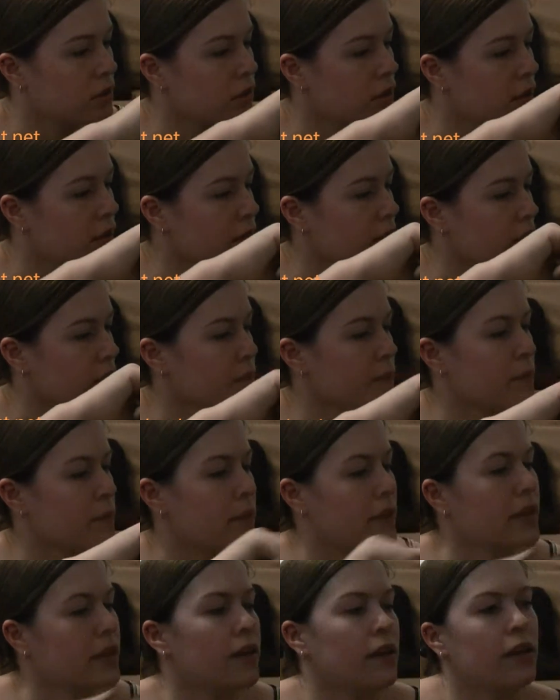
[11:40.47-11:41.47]
I recommend
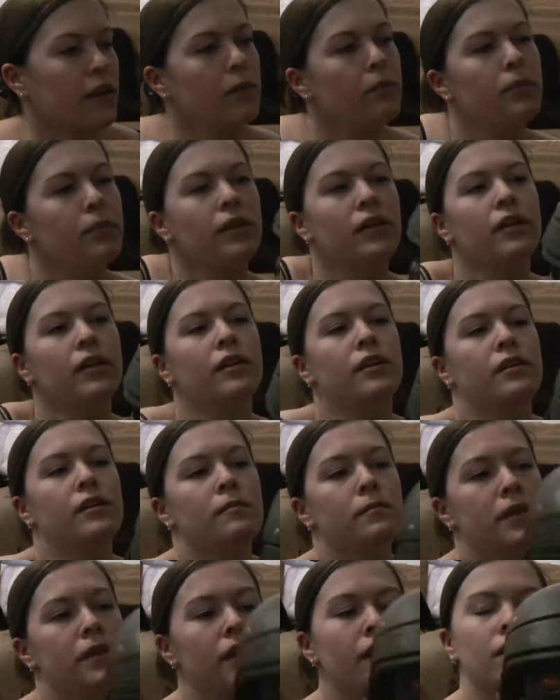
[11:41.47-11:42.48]
picking it up.
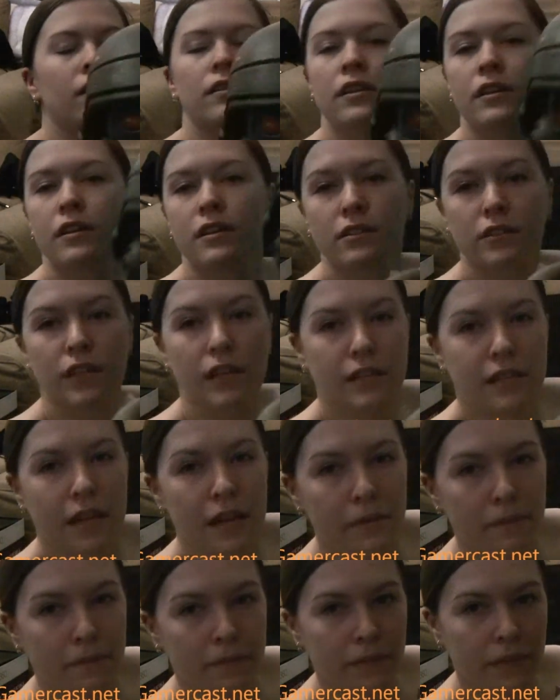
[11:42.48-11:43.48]
But yeah, so that's
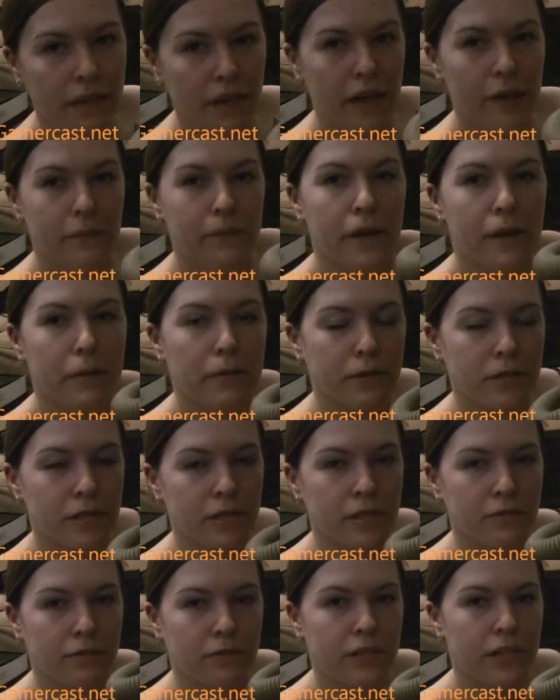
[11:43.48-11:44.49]
that. My
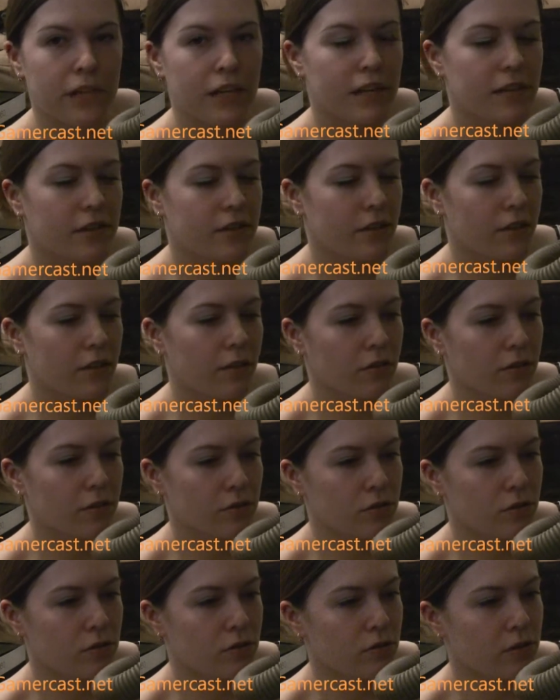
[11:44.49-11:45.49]
apologies for taking so long
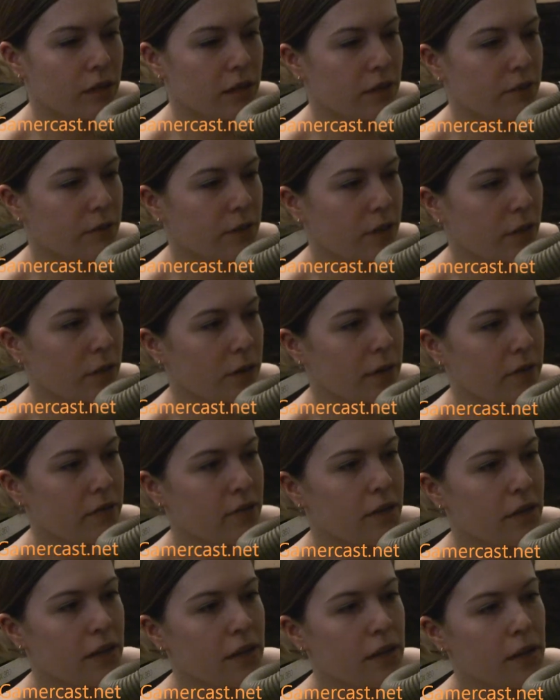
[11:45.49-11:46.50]
to get the video out,
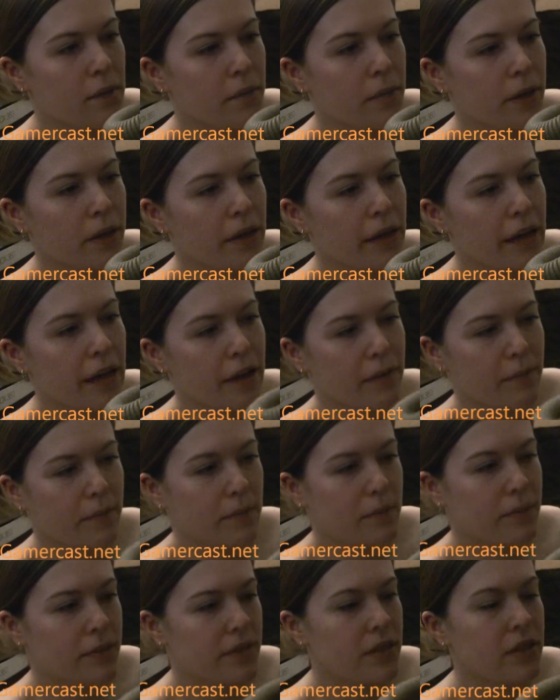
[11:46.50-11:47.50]
but I have been
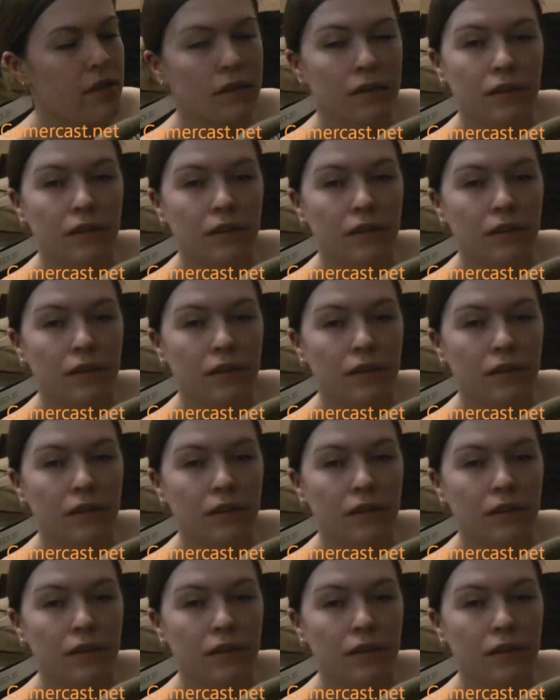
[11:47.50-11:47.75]
busy.